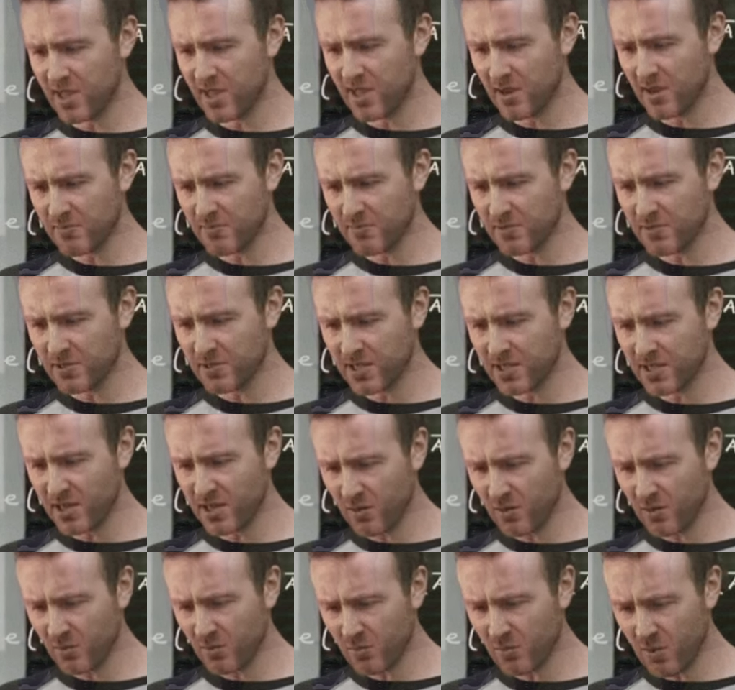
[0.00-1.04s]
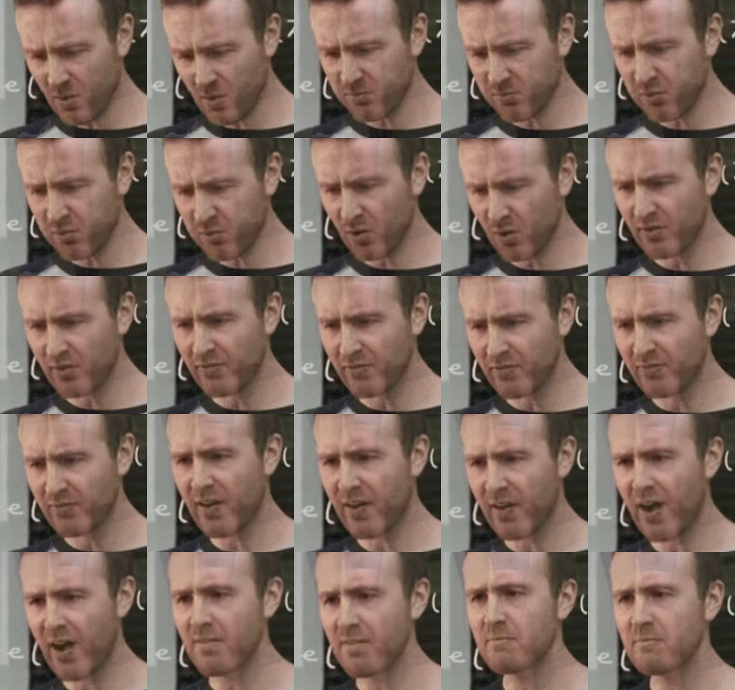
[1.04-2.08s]
to the average golfer of
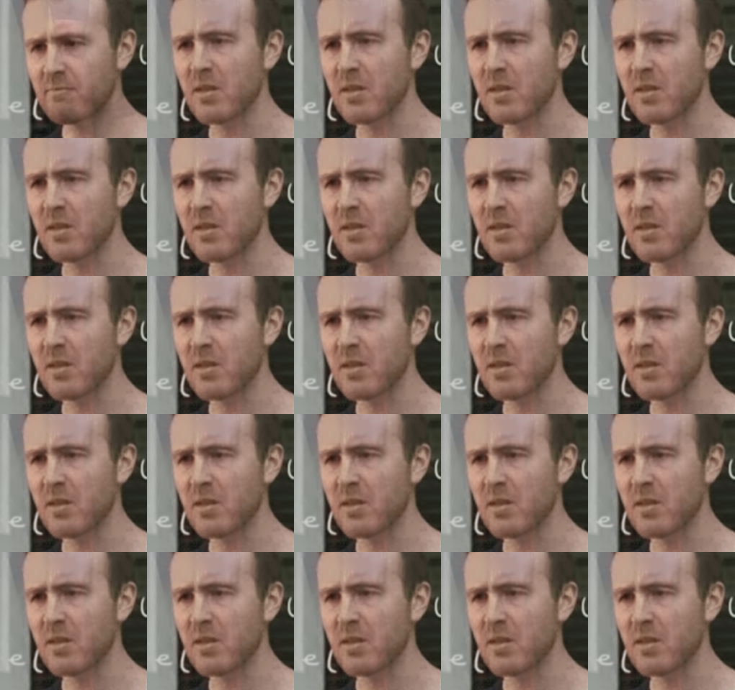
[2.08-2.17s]
how